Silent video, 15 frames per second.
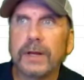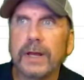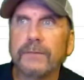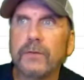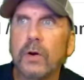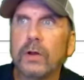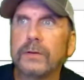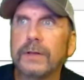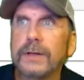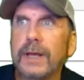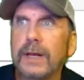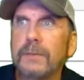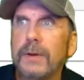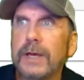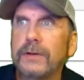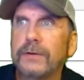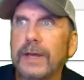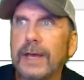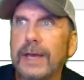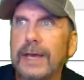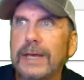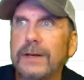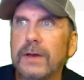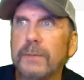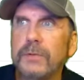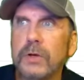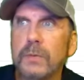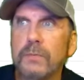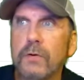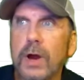And I've called the database
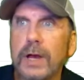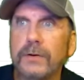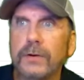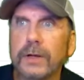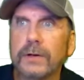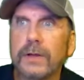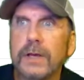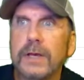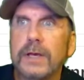AW project.